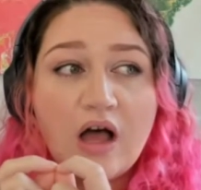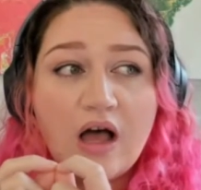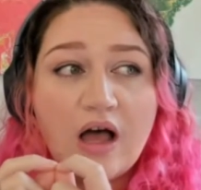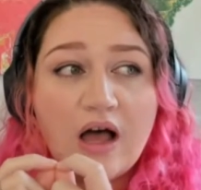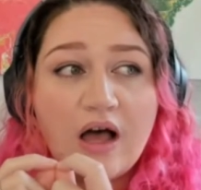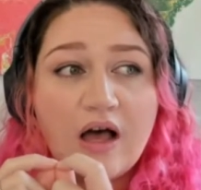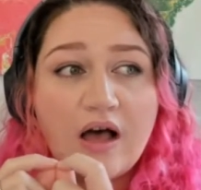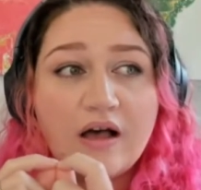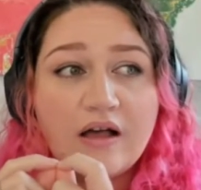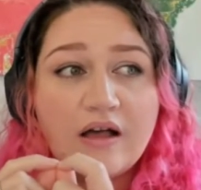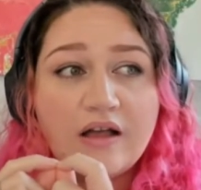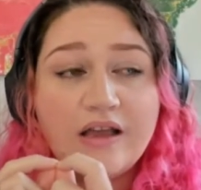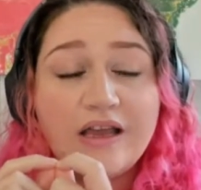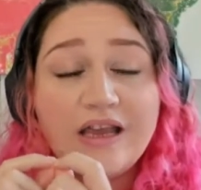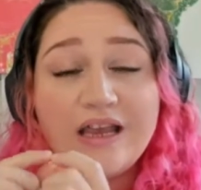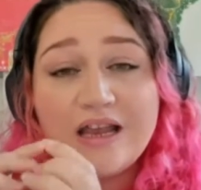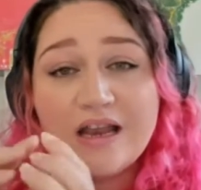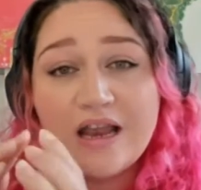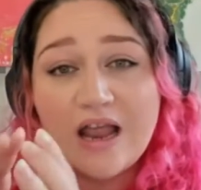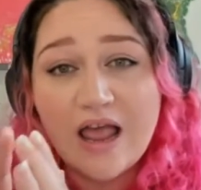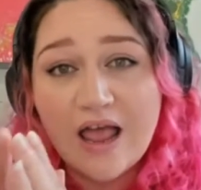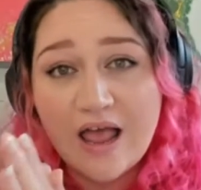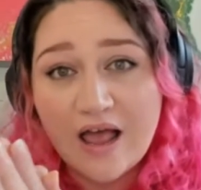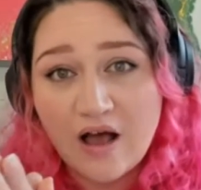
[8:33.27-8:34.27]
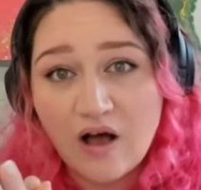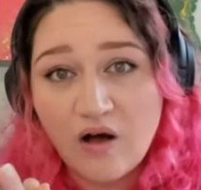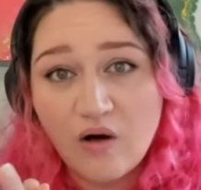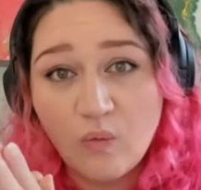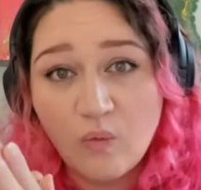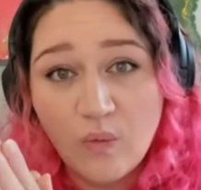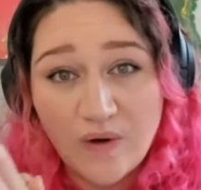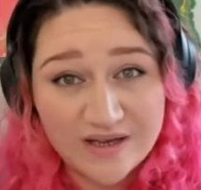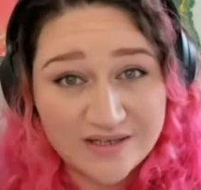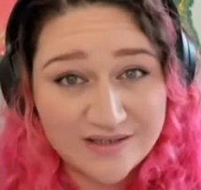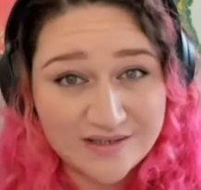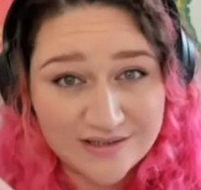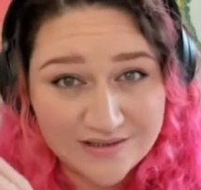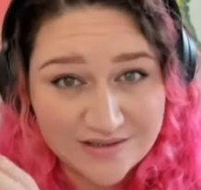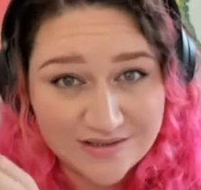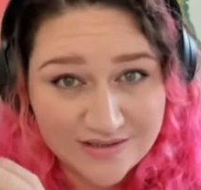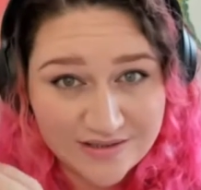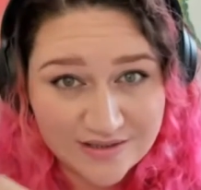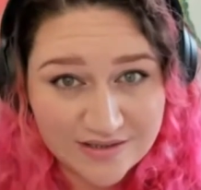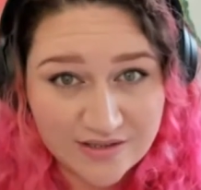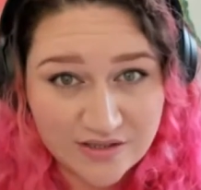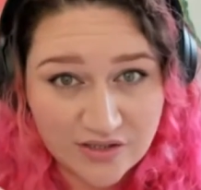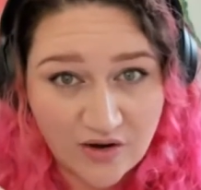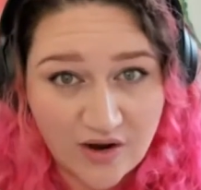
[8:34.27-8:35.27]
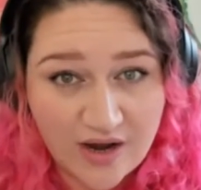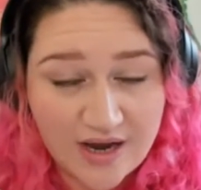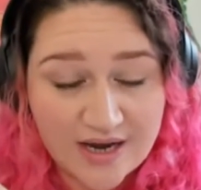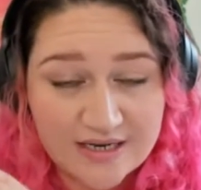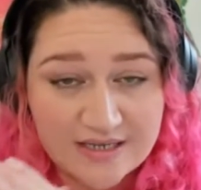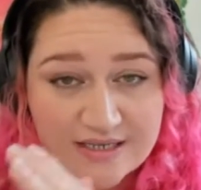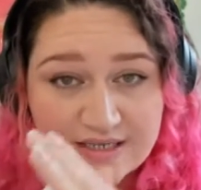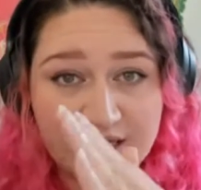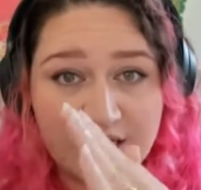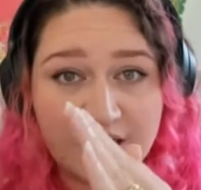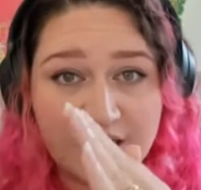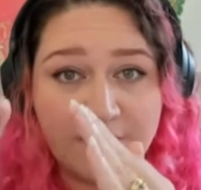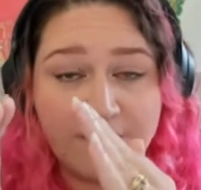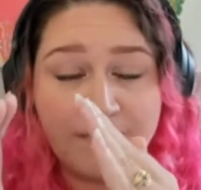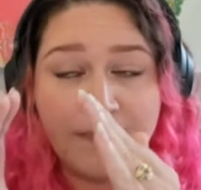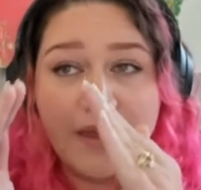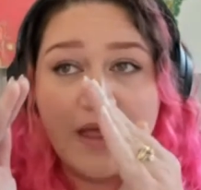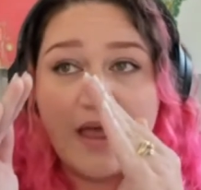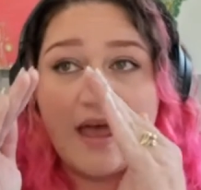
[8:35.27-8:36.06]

uh, in our Western society.